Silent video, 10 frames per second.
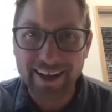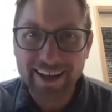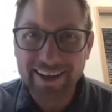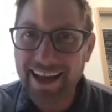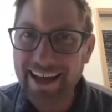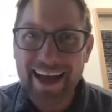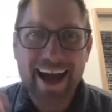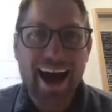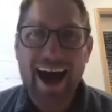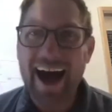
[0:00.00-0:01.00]
Like, they've
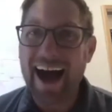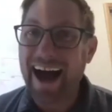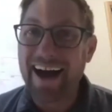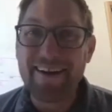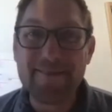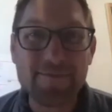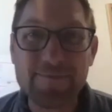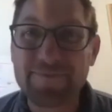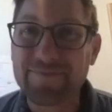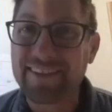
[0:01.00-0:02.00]
got it on TV again.
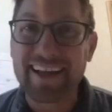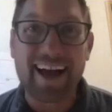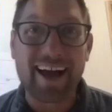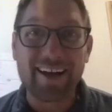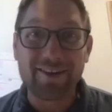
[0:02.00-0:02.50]
Have you seen it?